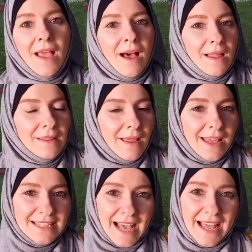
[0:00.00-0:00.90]
Allah
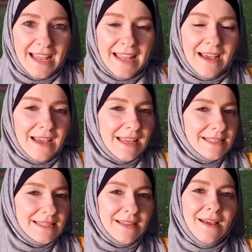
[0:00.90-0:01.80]
Ta'ala
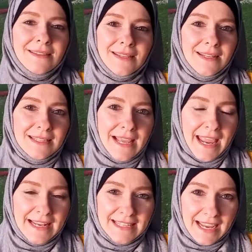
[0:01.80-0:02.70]
is not
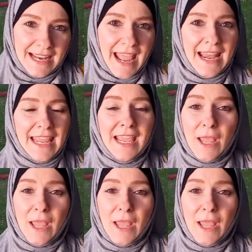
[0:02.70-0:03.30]
contained in any